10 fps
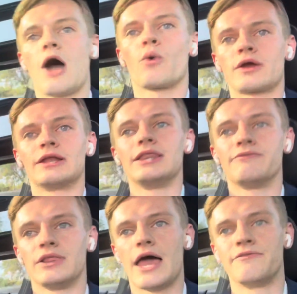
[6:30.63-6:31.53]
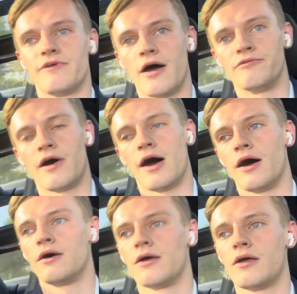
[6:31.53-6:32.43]
we're going to live a life of
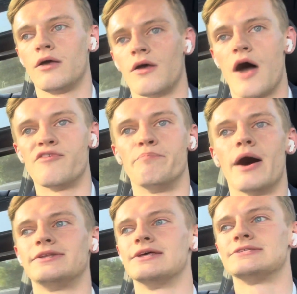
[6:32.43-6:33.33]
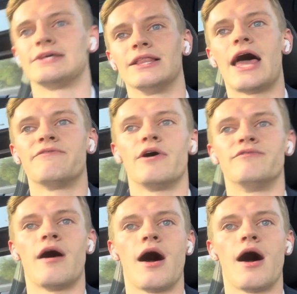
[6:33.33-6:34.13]
abundance and a life of